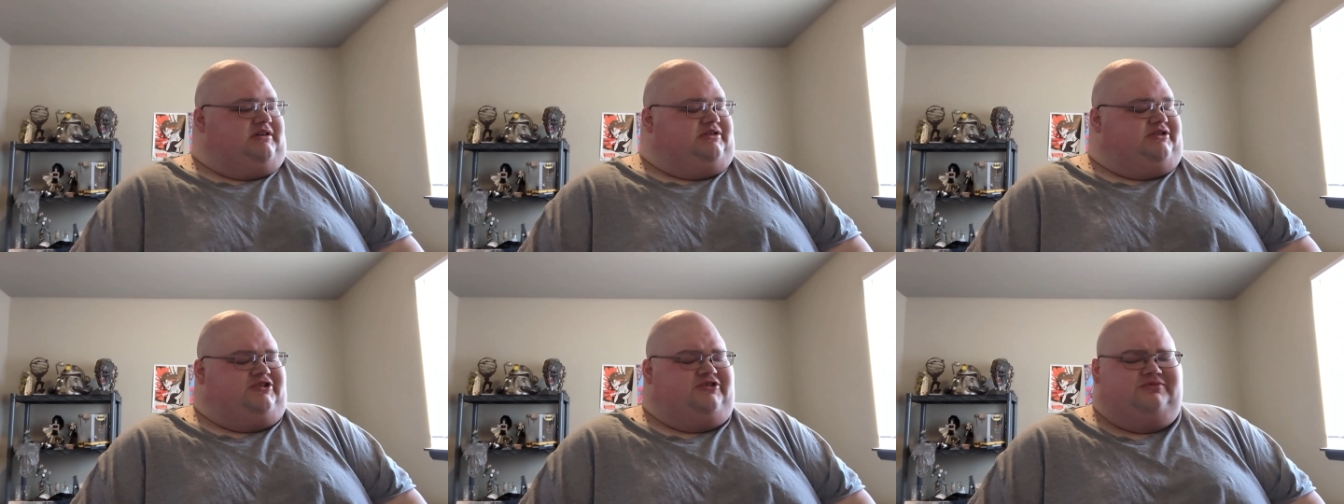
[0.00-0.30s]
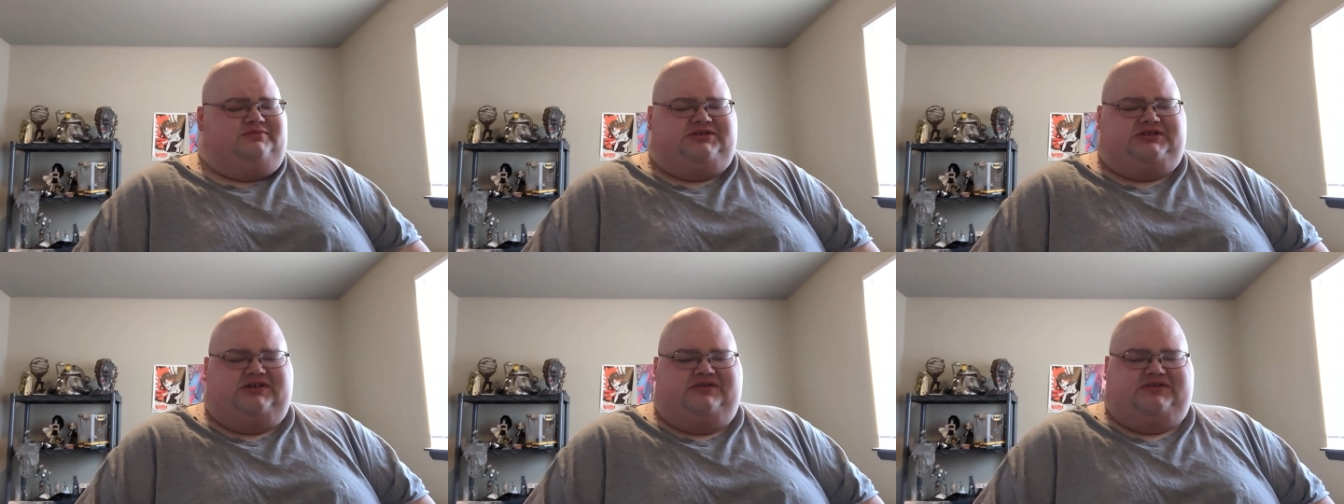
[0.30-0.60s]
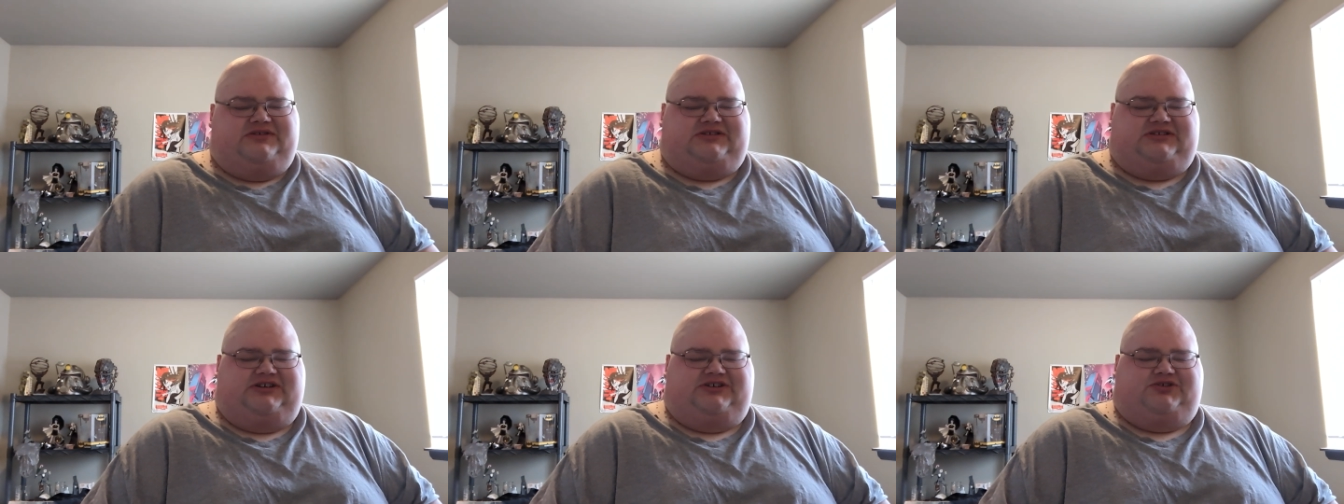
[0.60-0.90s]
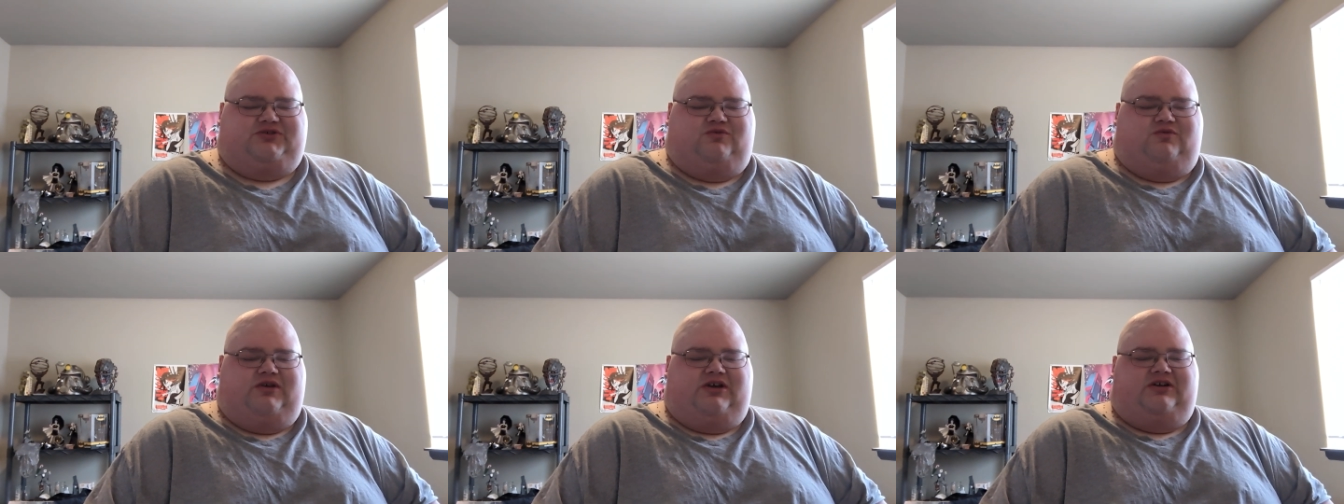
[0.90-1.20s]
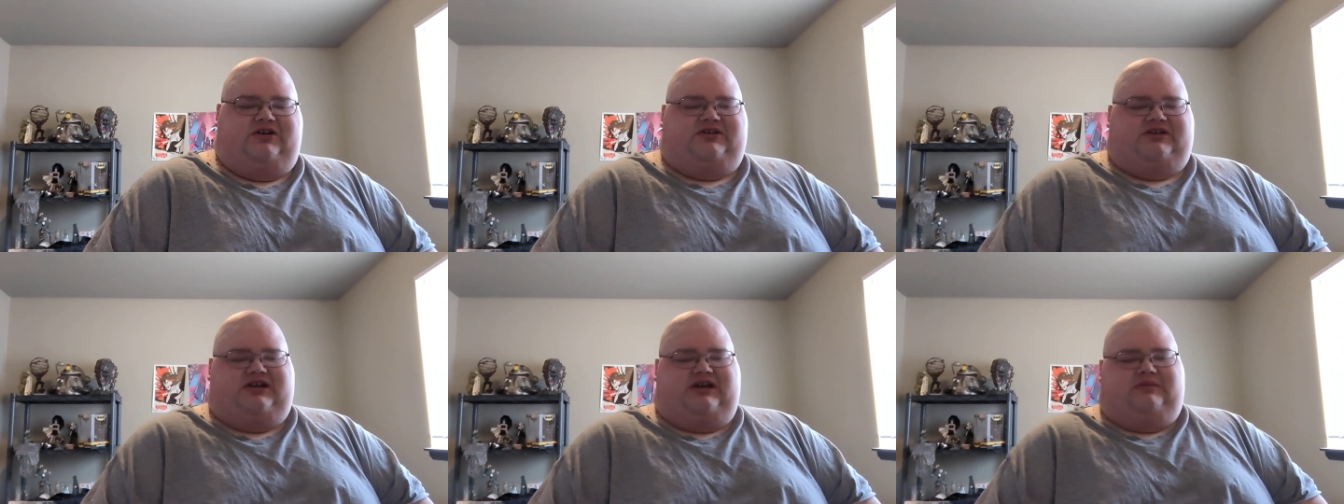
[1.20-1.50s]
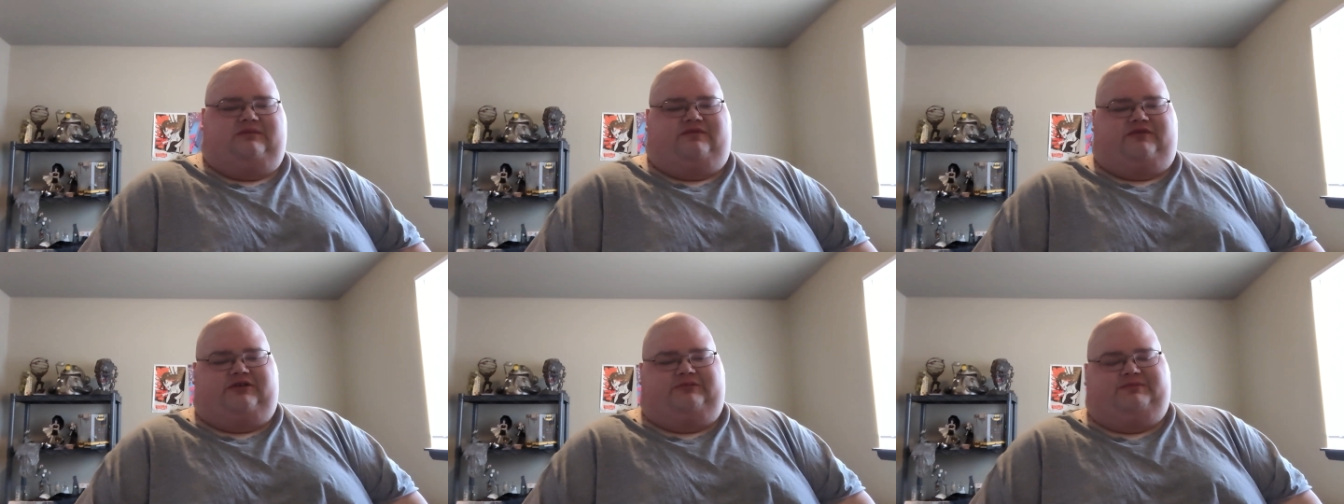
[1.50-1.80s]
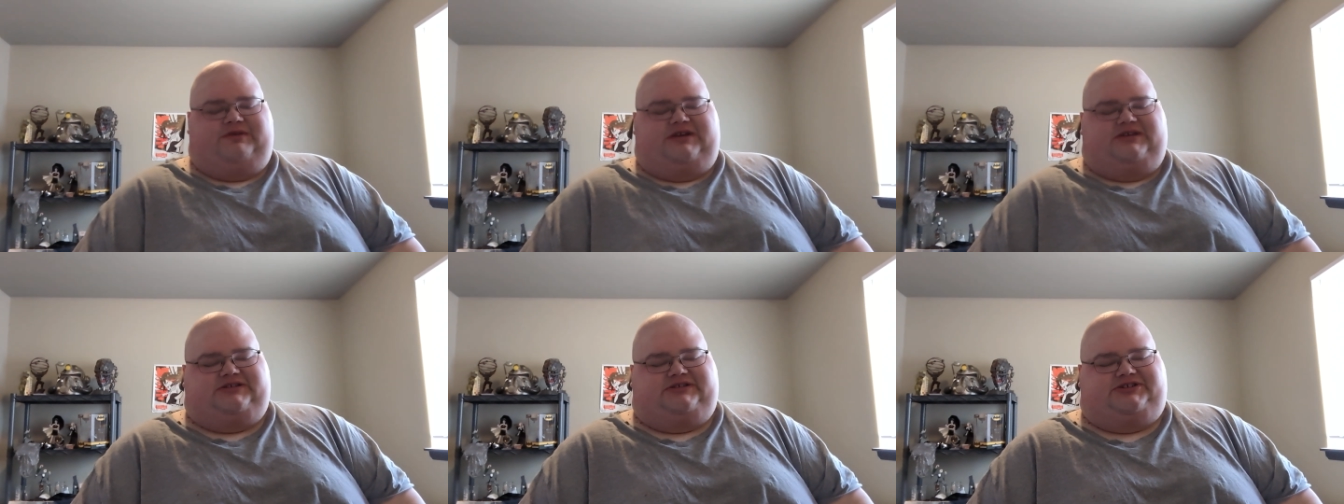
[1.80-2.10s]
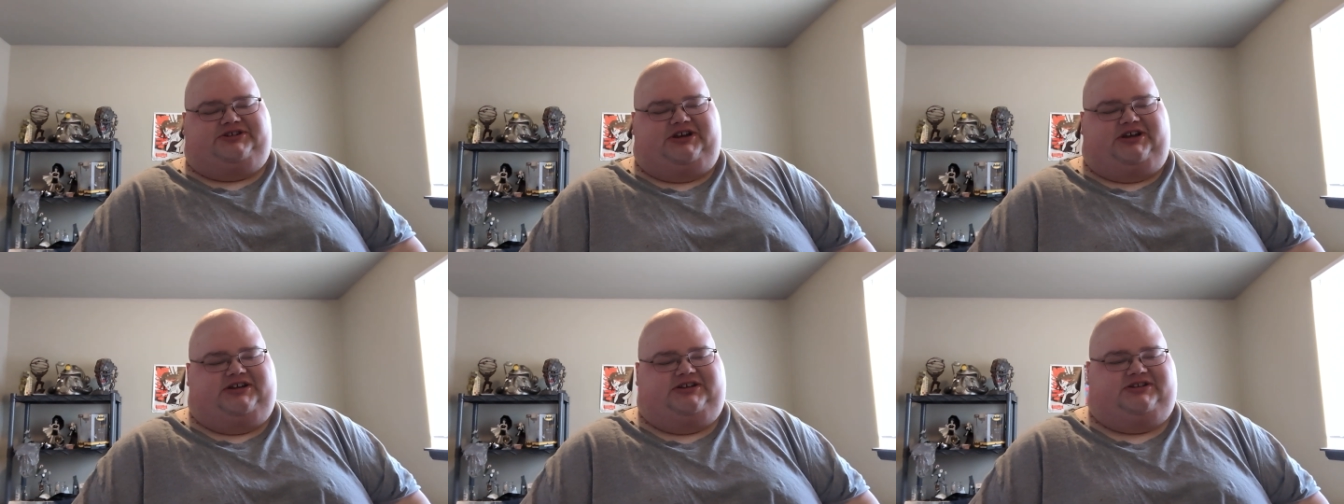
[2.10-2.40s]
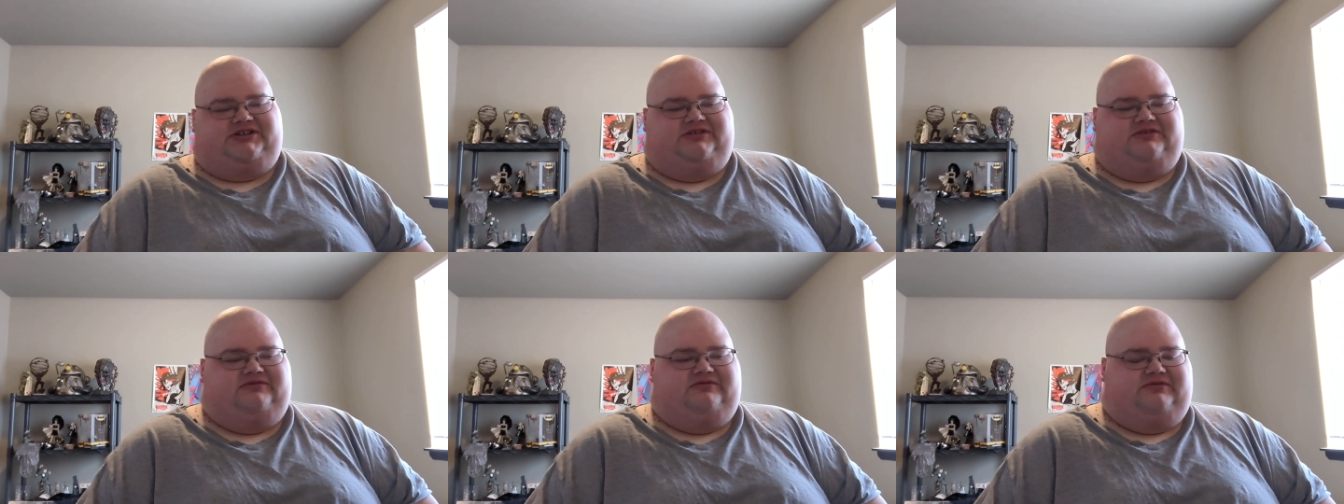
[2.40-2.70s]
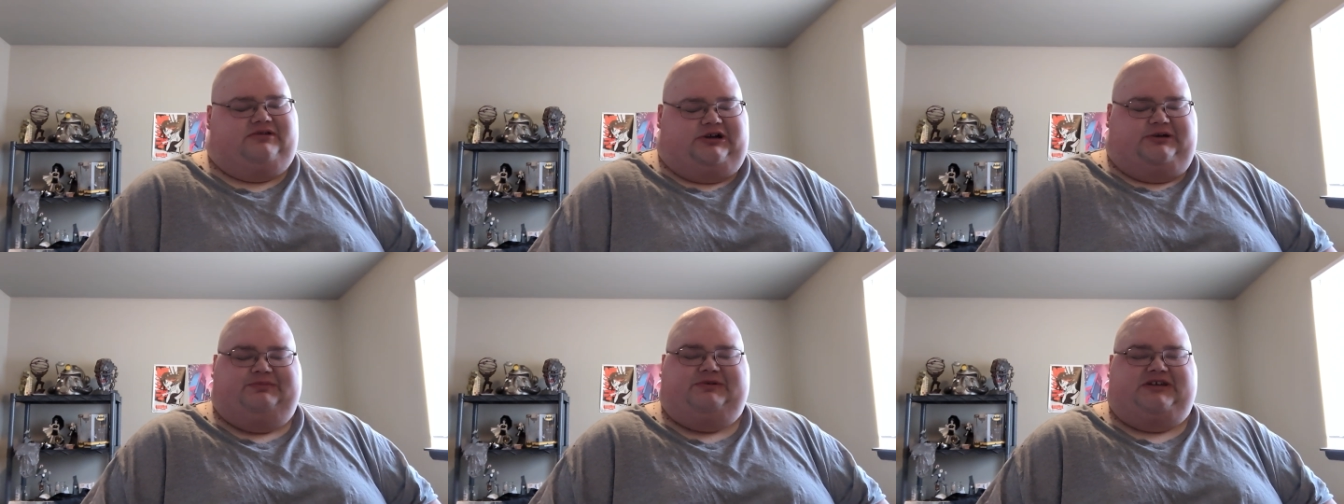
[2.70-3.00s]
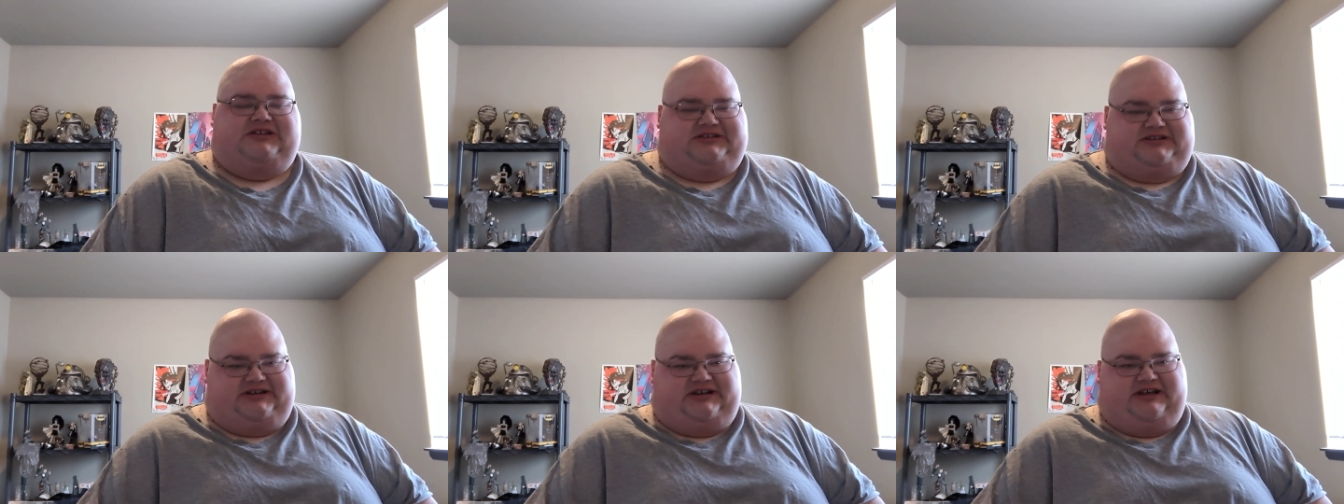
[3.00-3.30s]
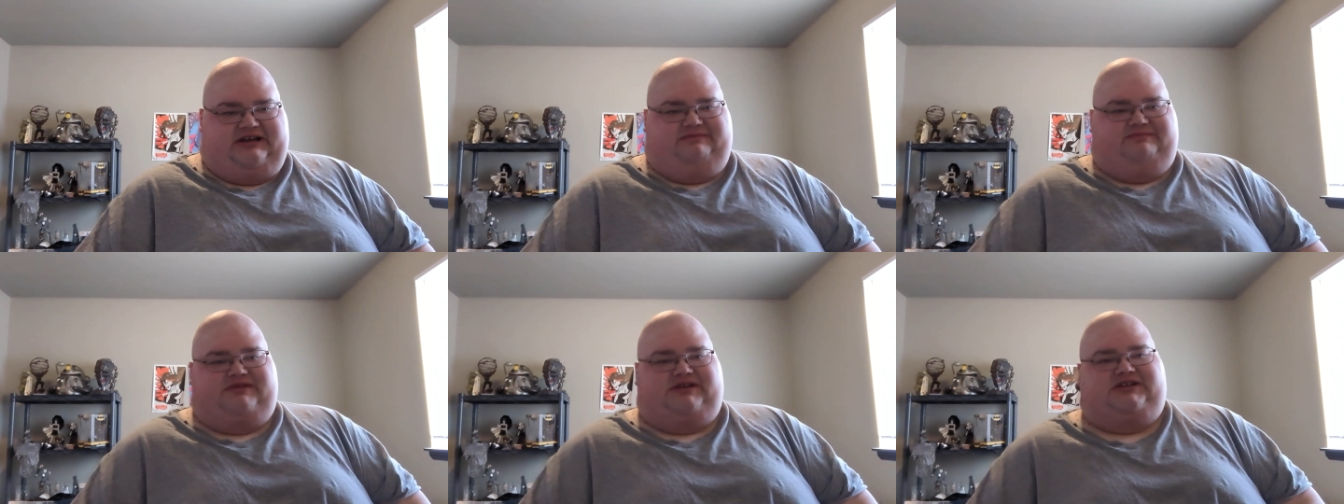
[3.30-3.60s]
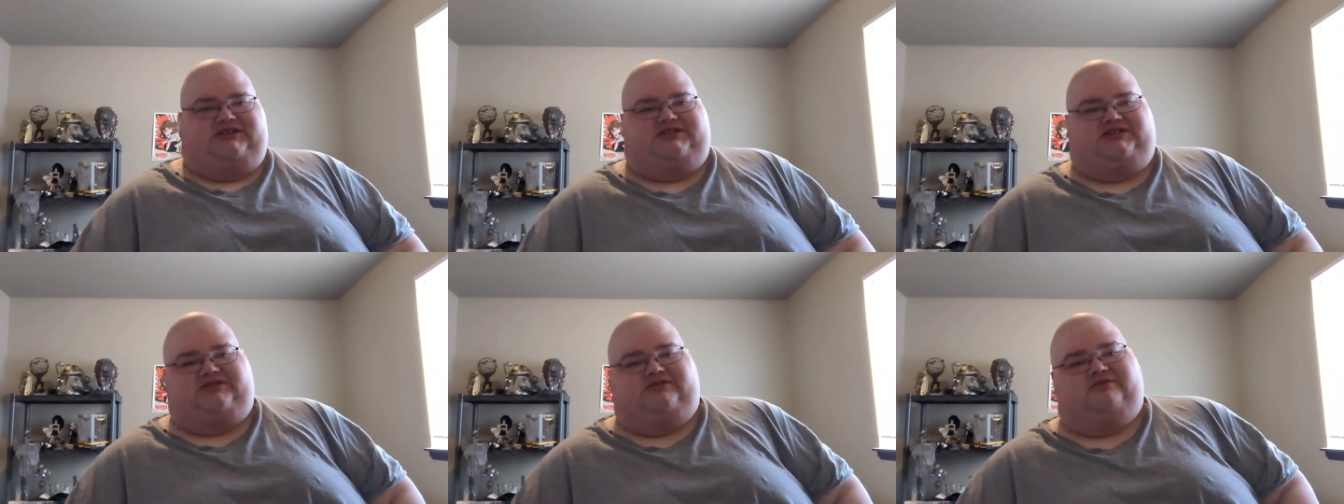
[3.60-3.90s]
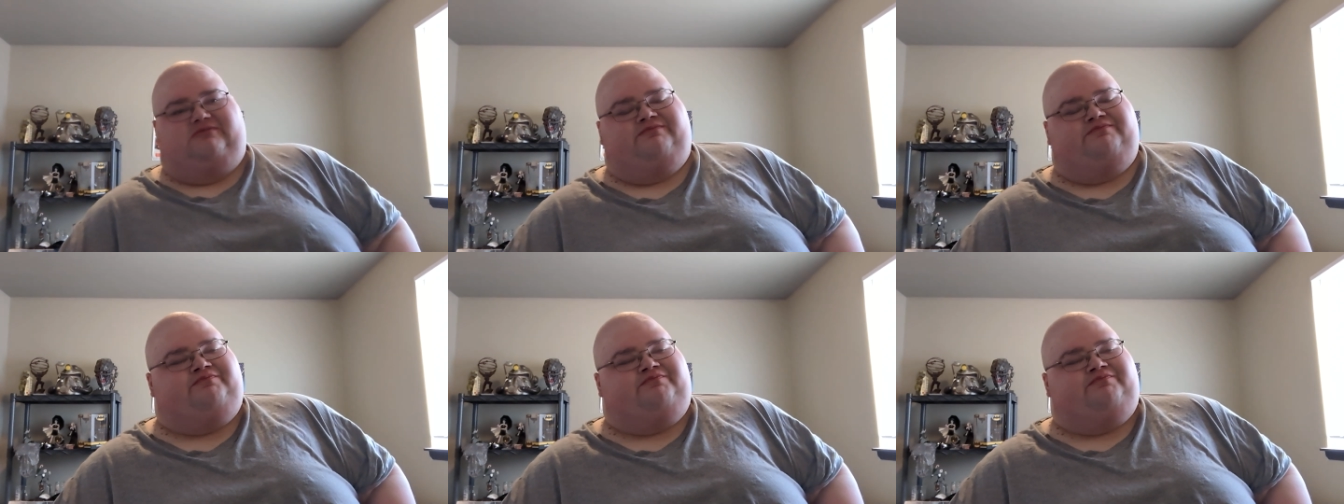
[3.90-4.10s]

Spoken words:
Tombstone is such a weird name for a pizza chain too, or a pizza company too.